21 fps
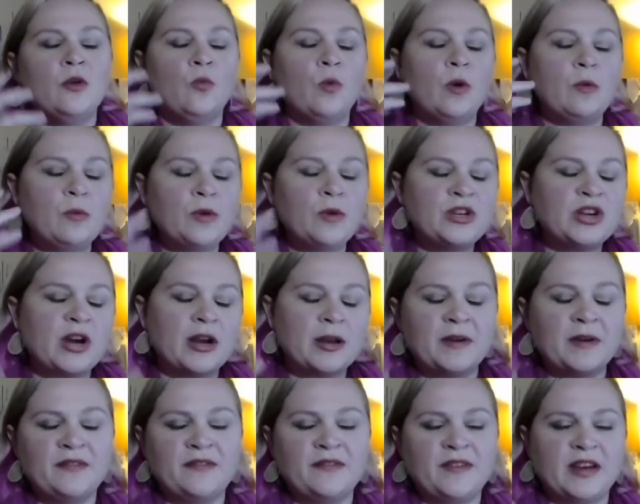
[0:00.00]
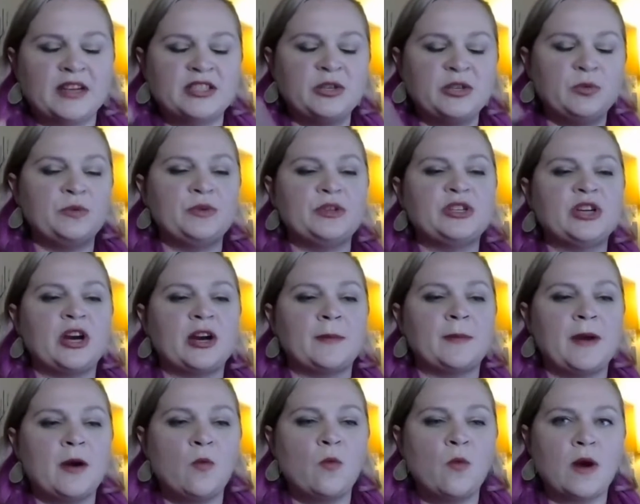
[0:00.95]
when we talk about fashion, when we talk
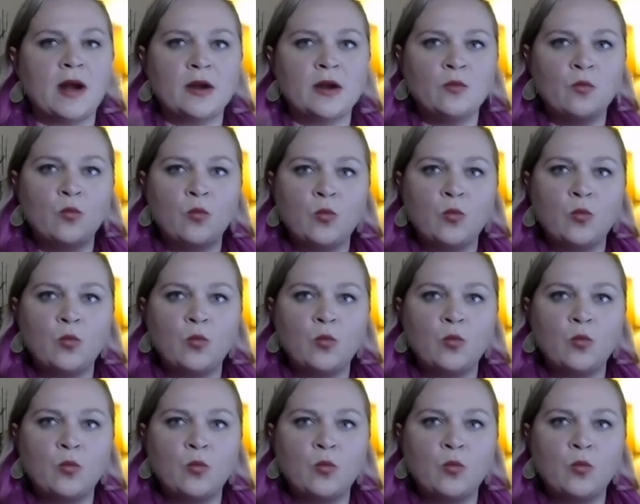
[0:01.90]
about wine,